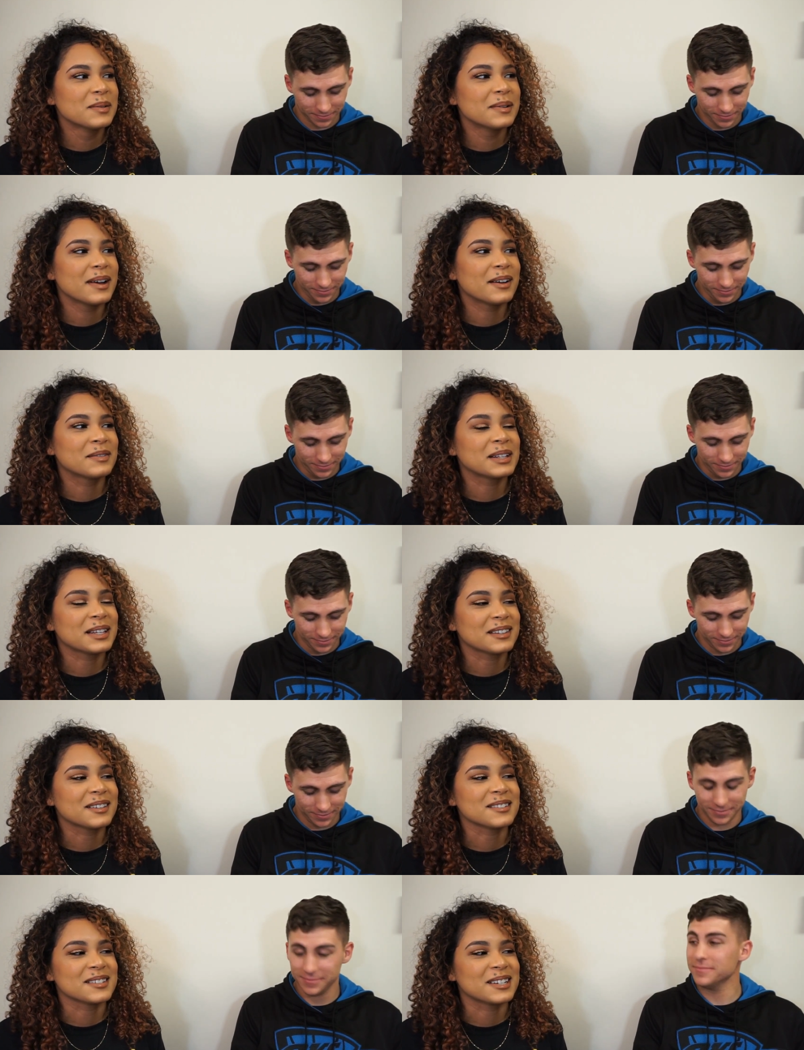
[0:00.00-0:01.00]
Speaker 1: I feel like
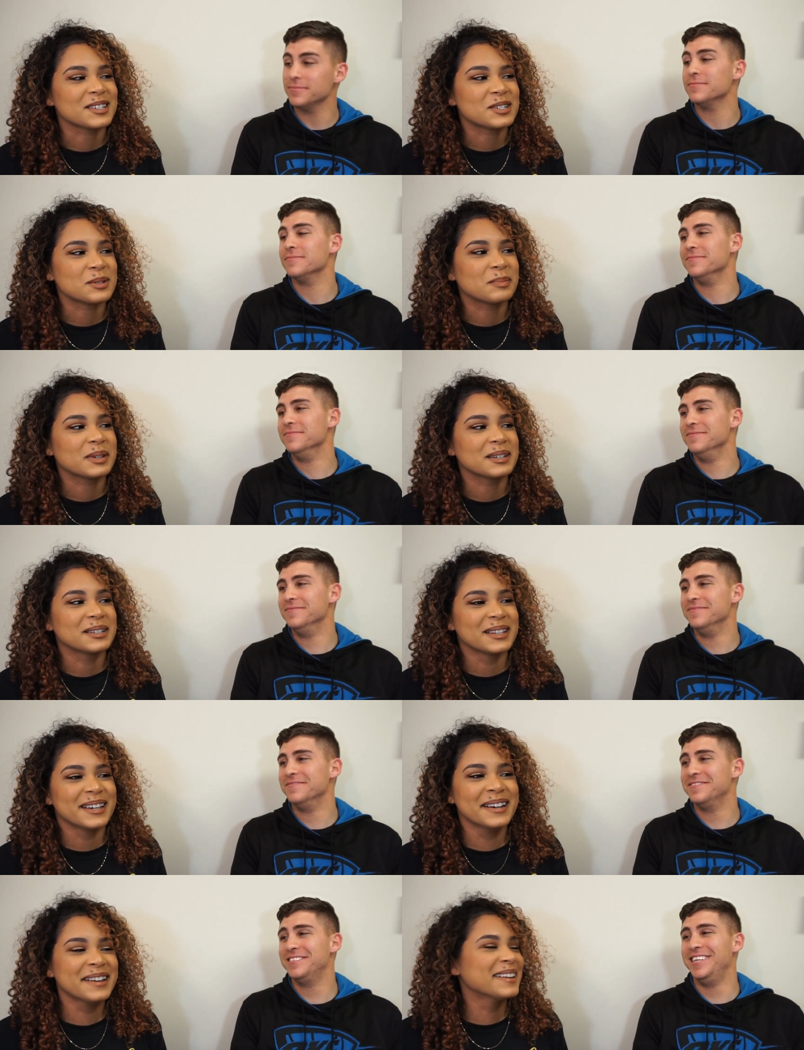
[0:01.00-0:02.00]
there's an extra P in
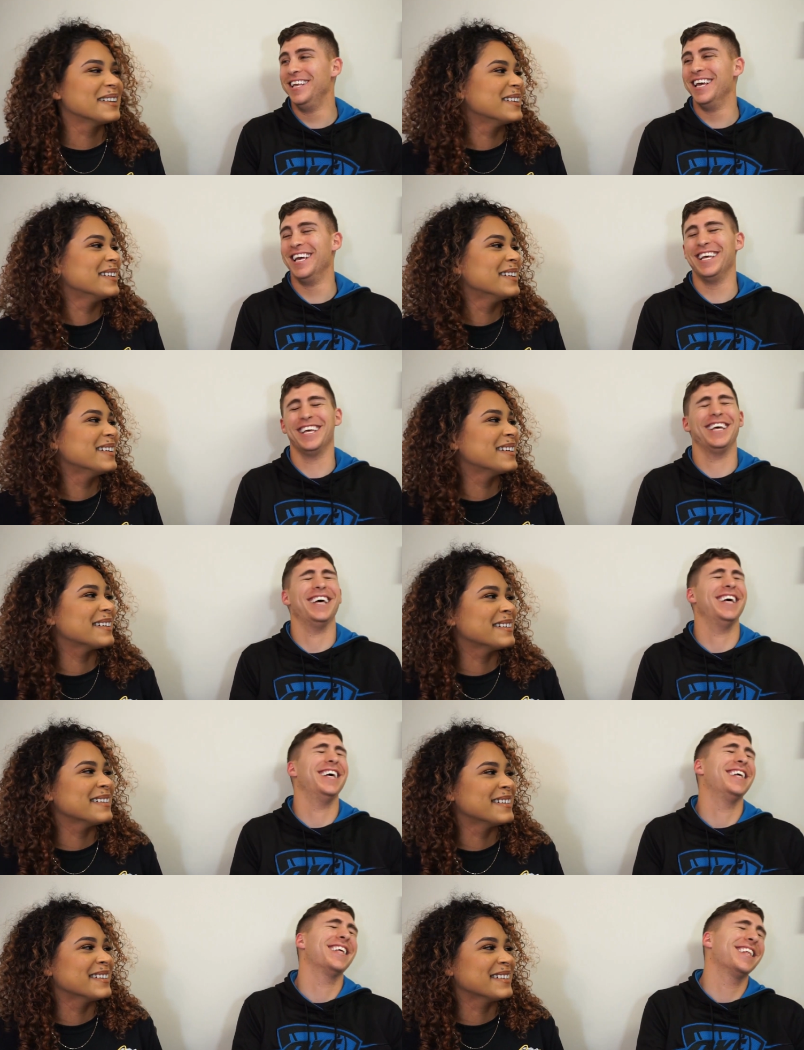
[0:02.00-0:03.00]
there.